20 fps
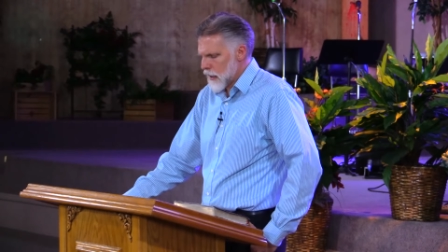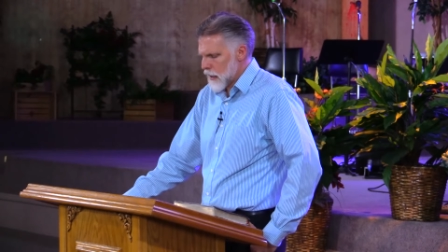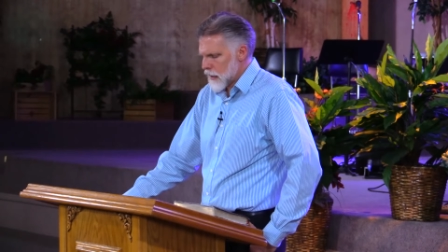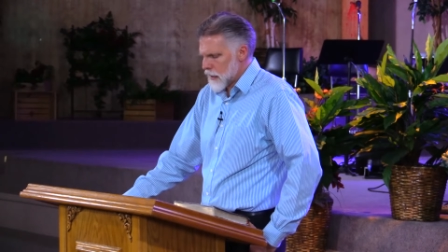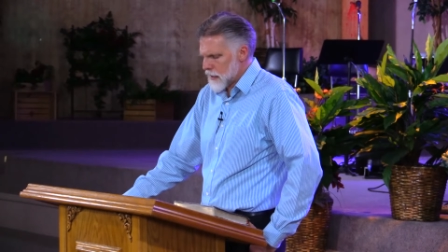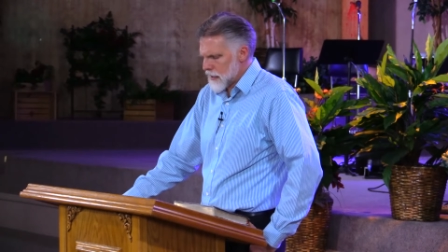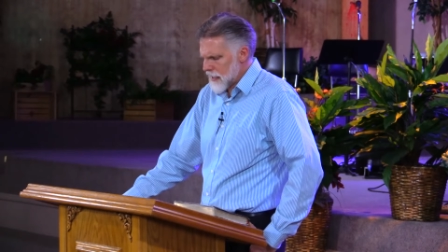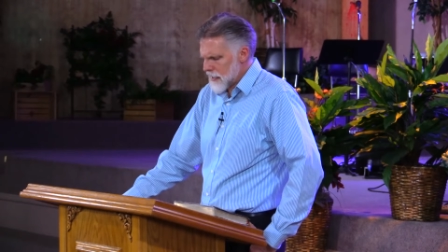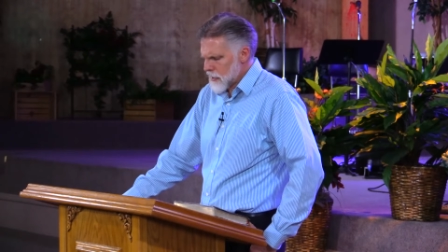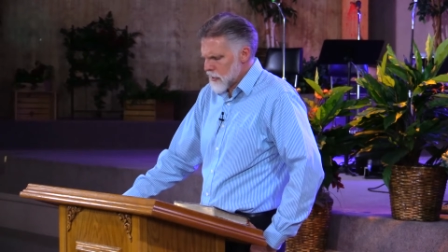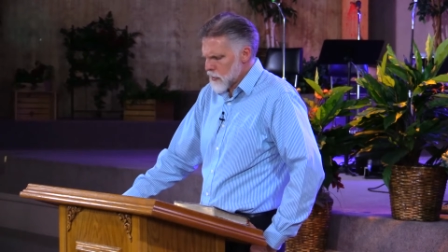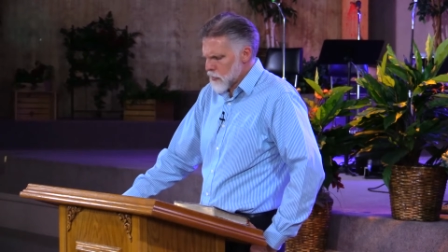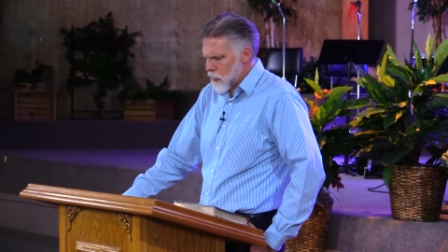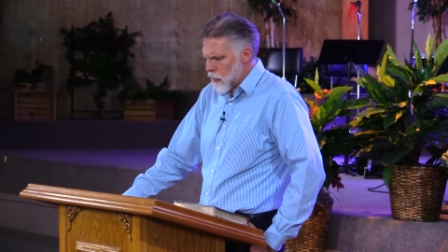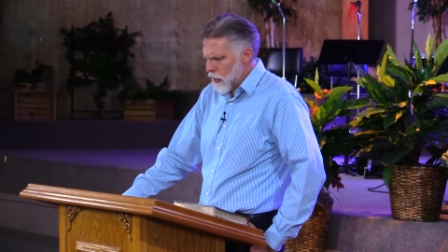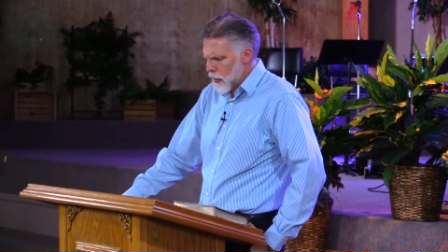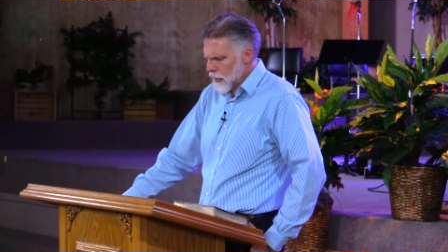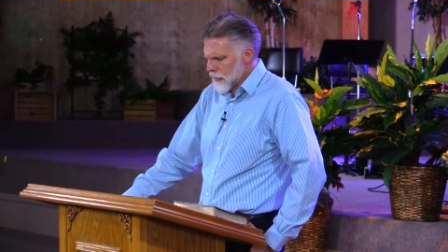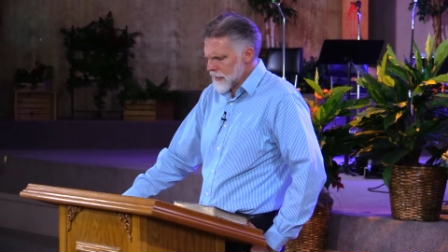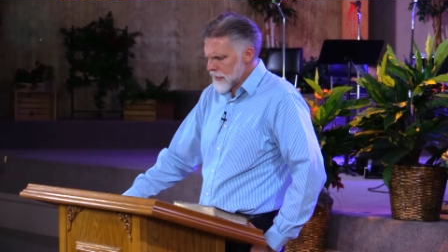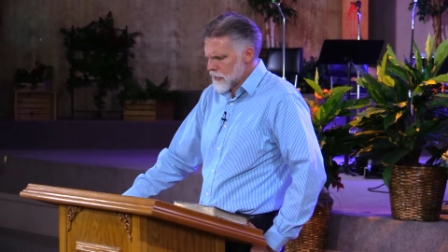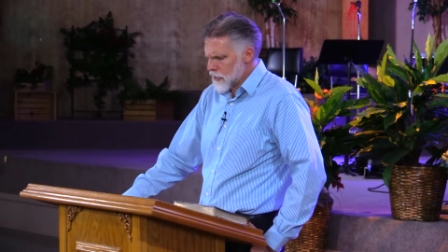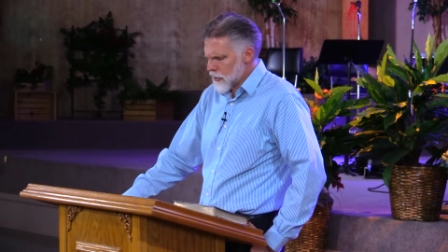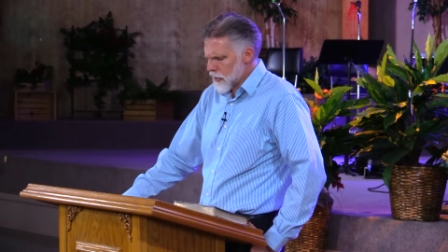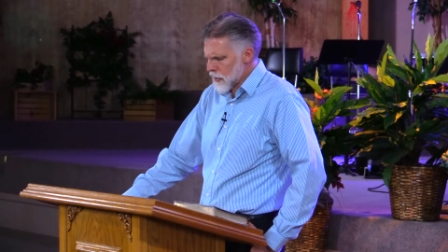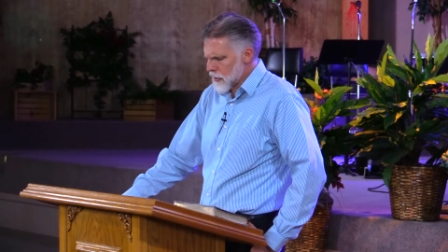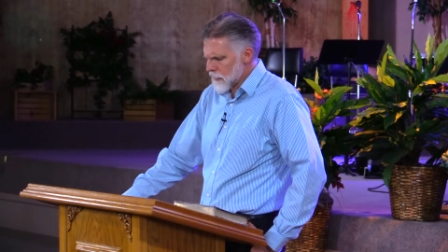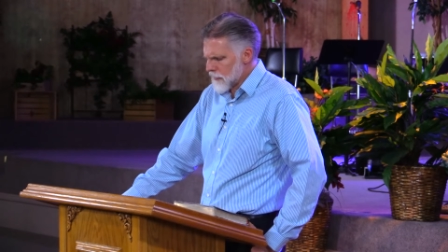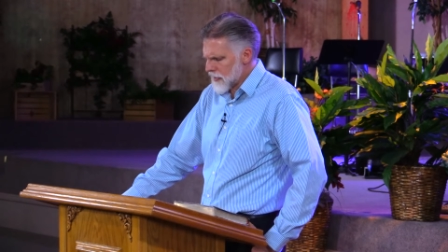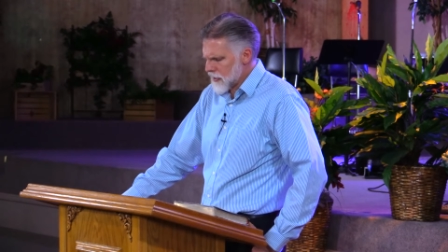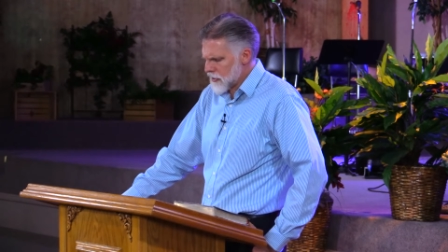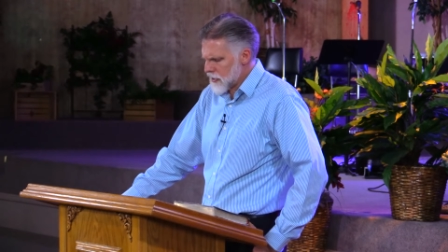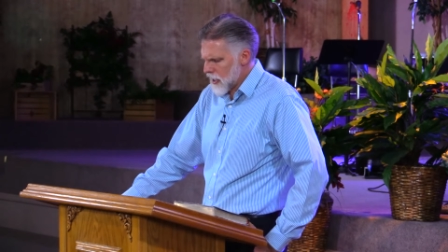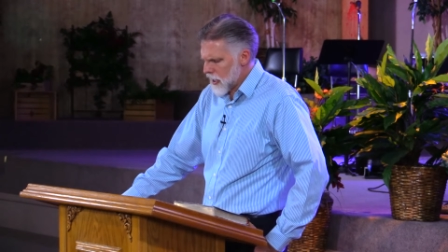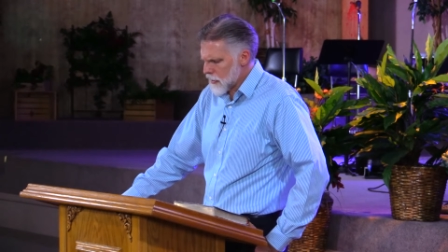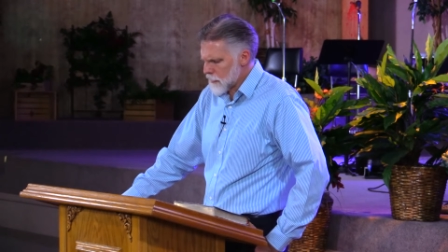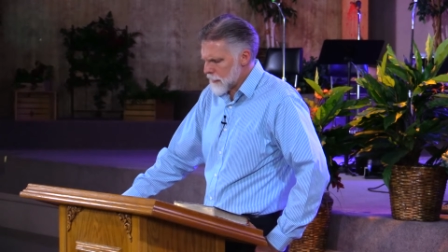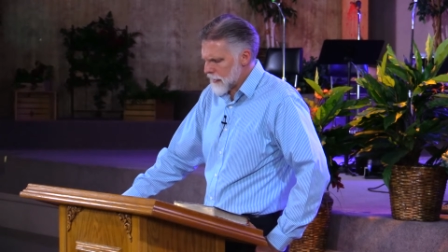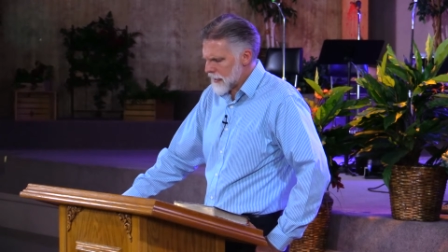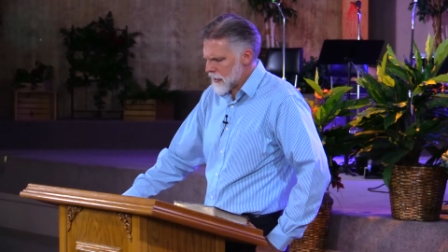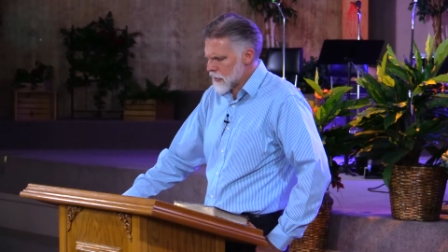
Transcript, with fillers: Jesus warned the church of his judgment.